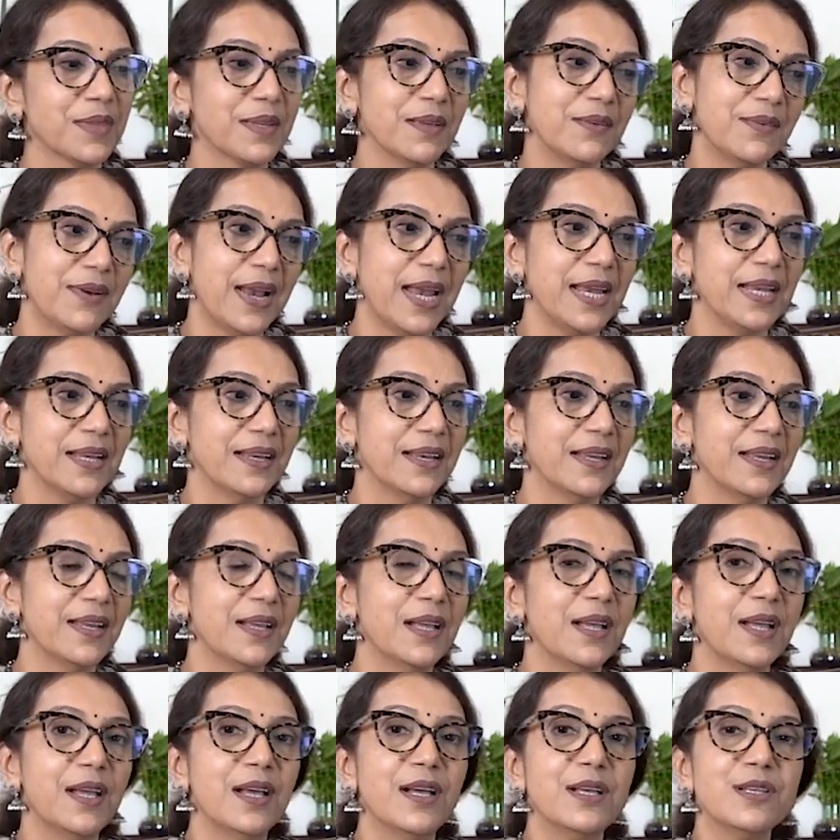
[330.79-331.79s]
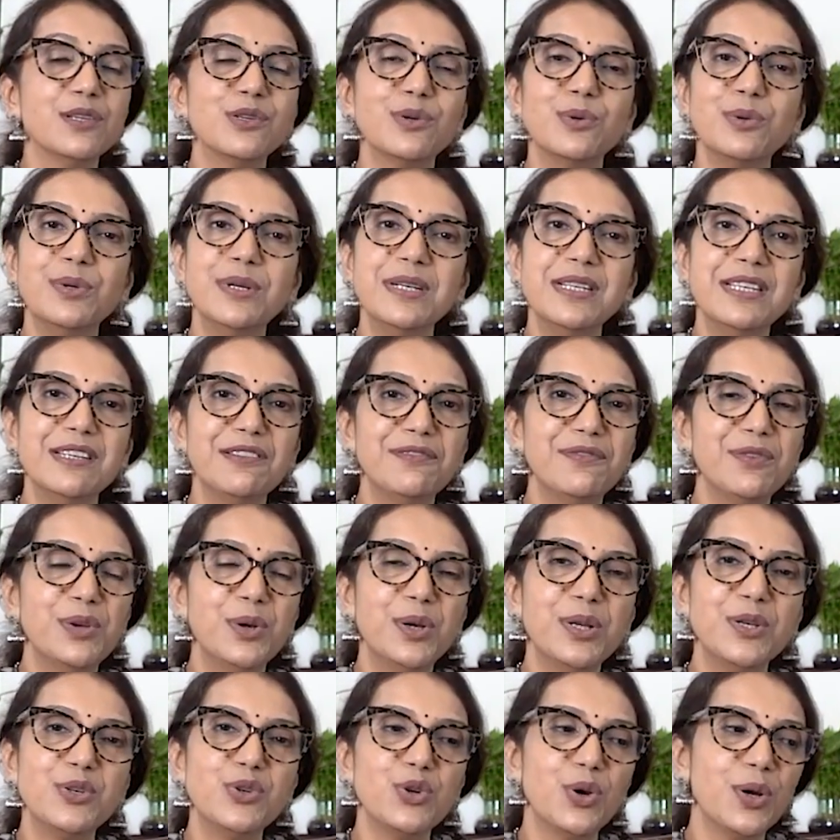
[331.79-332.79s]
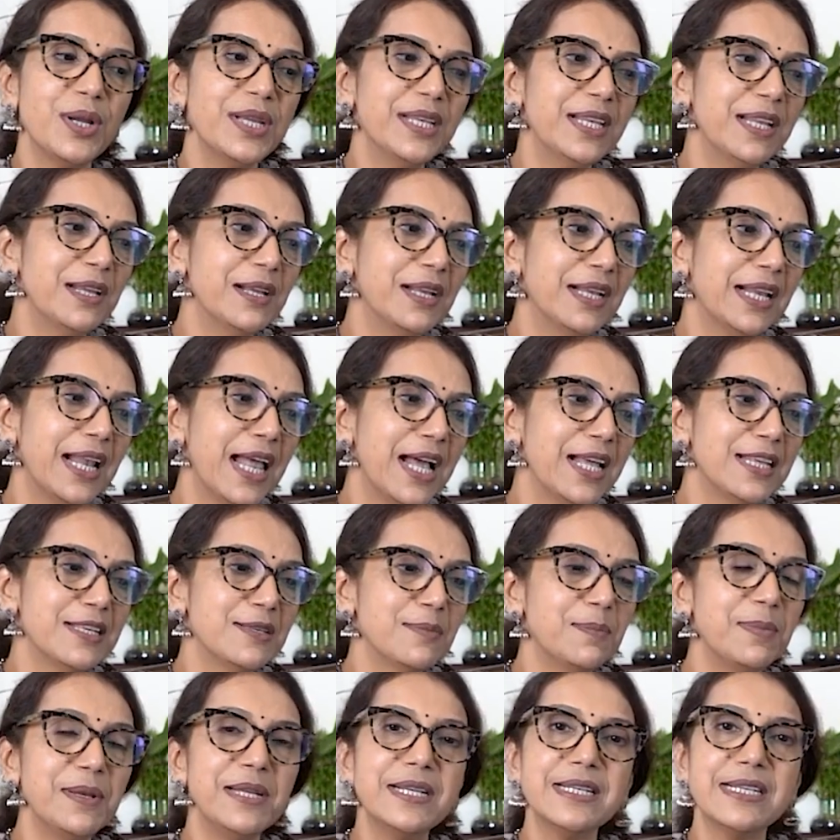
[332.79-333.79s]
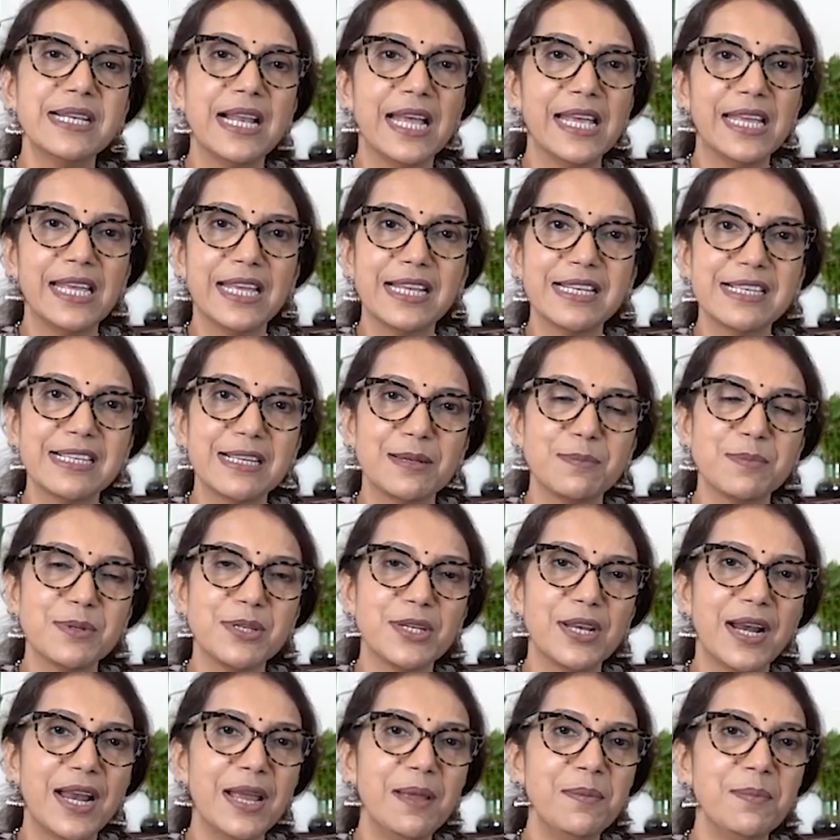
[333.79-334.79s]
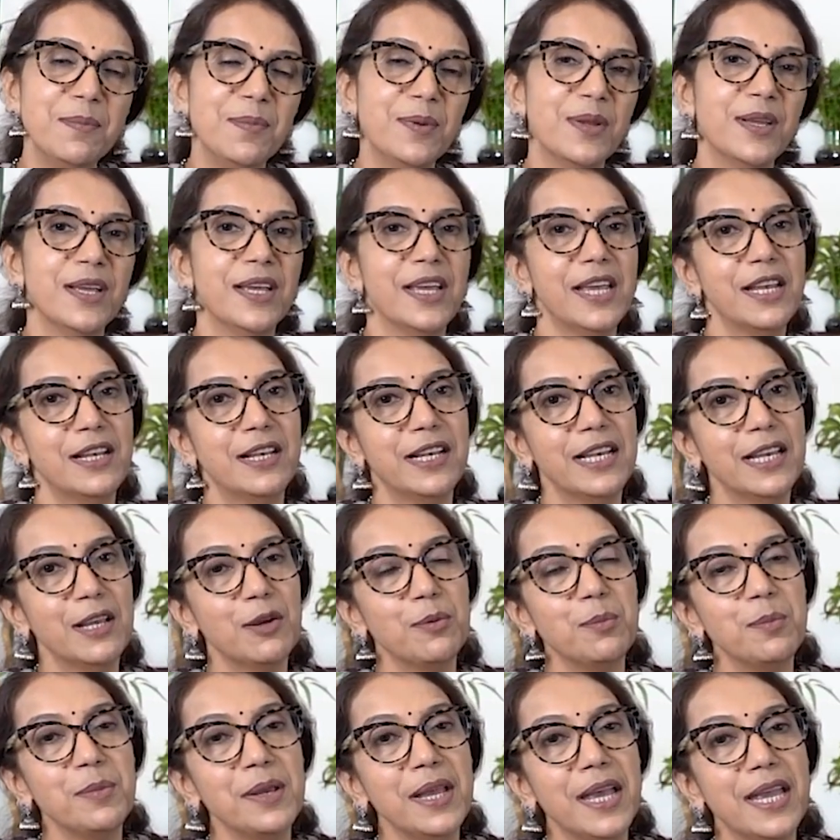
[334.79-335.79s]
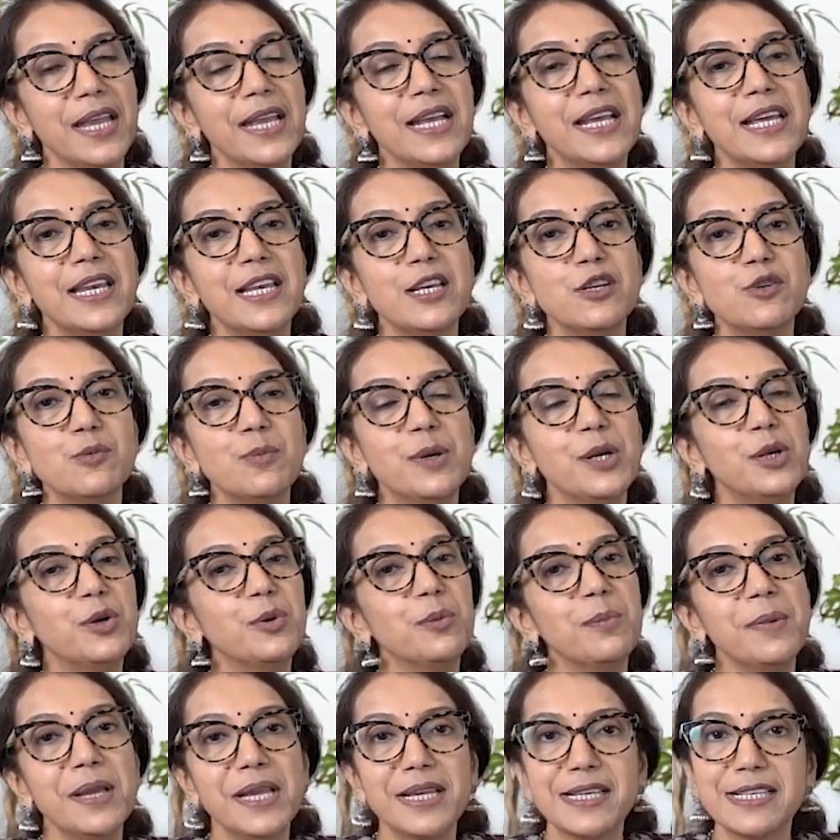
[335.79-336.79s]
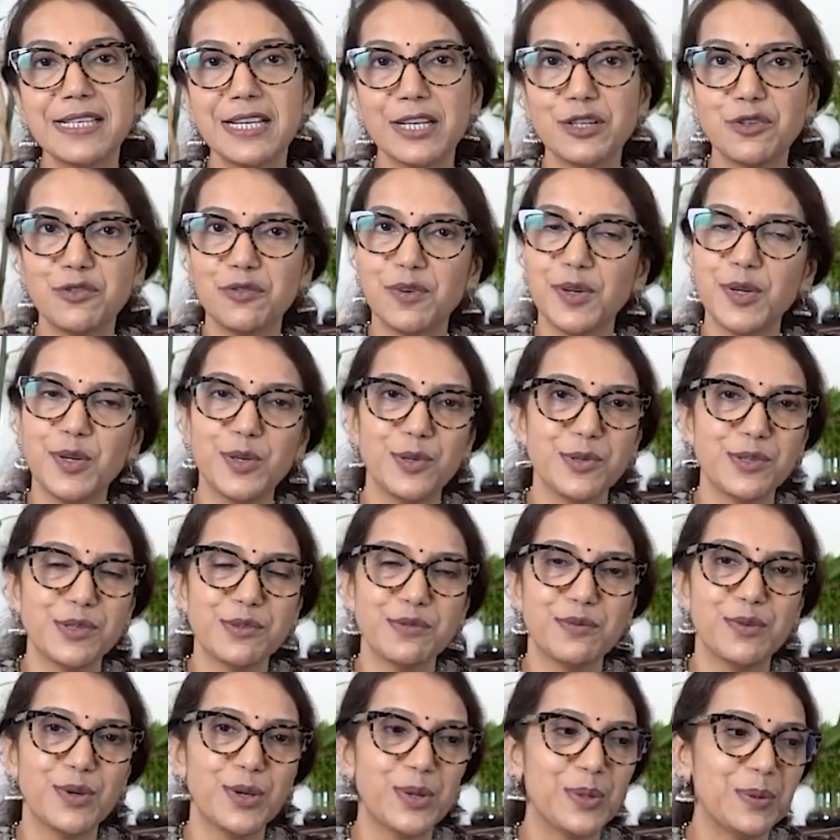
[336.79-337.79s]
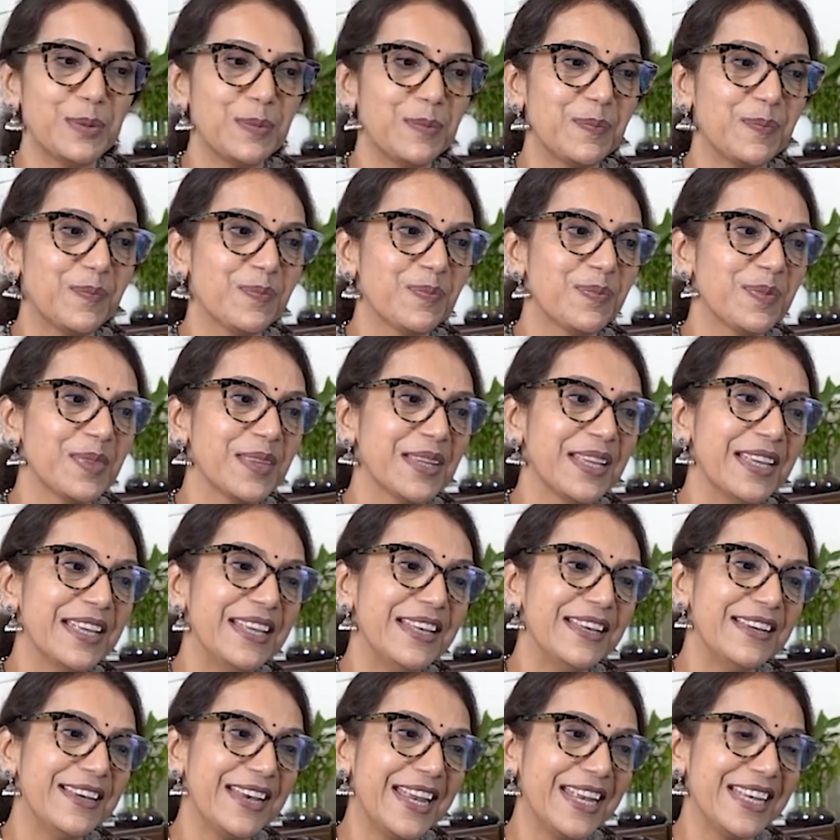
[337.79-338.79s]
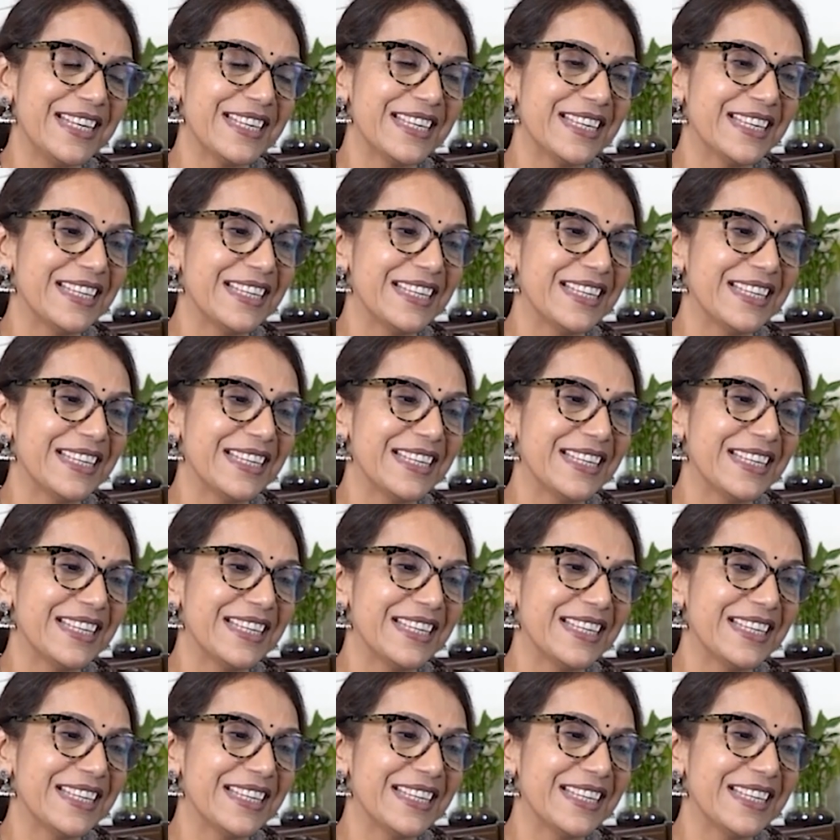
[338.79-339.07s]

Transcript: Right. Students, if you're enjoying the class, please like and subscribe. It will encourage me to make such videos for you. Right.